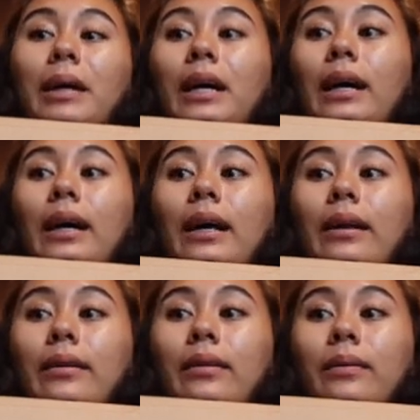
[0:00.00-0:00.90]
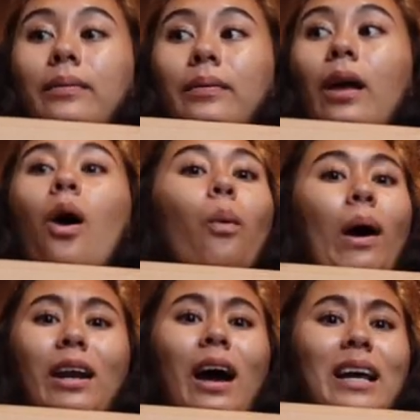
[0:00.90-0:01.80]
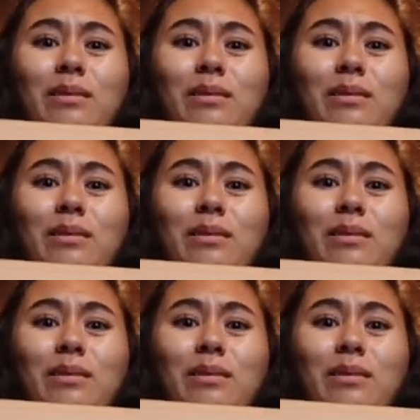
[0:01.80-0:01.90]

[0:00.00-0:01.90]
Because why not?